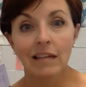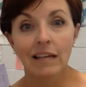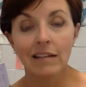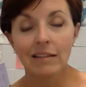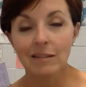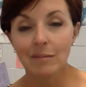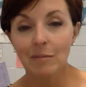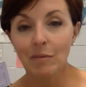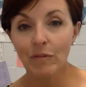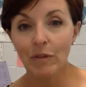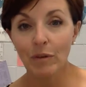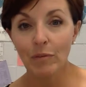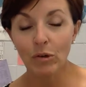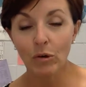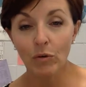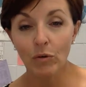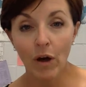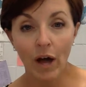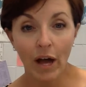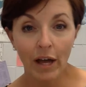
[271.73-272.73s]
Like some of them
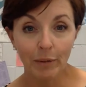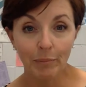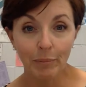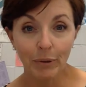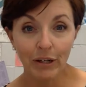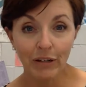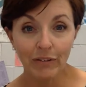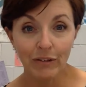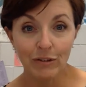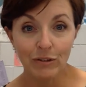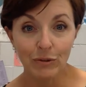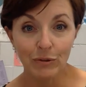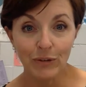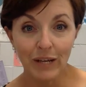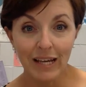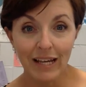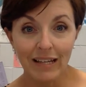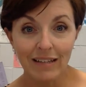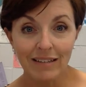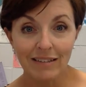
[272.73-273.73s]
don't know how to put in the due
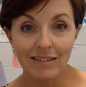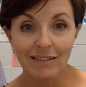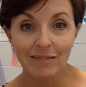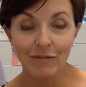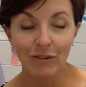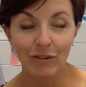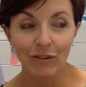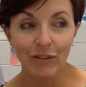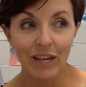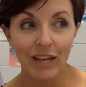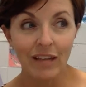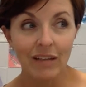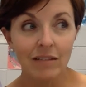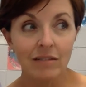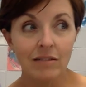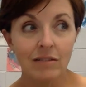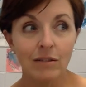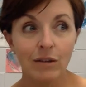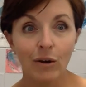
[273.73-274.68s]
dates for things.